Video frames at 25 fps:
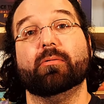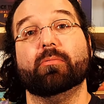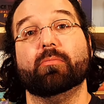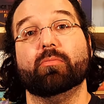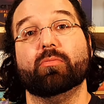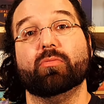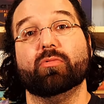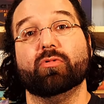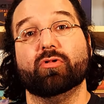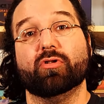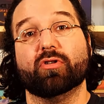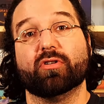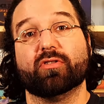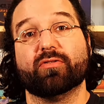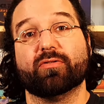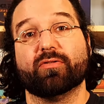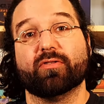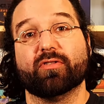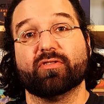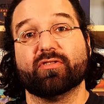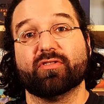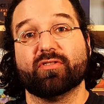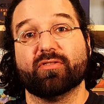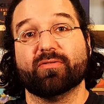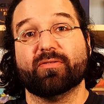look
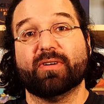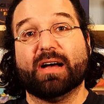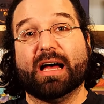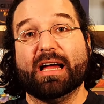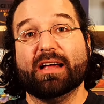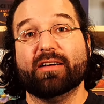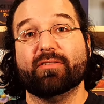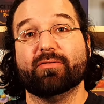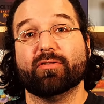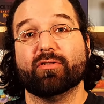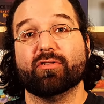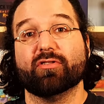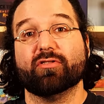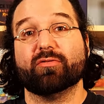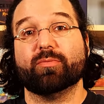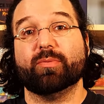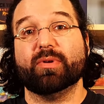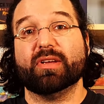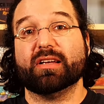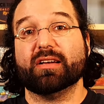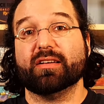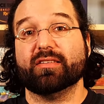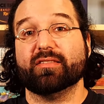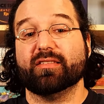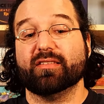for survivors,
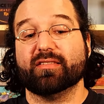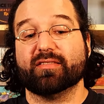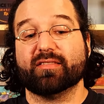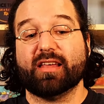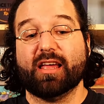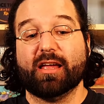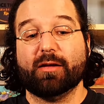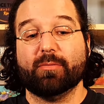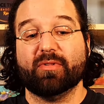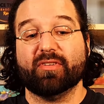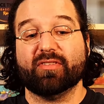because this game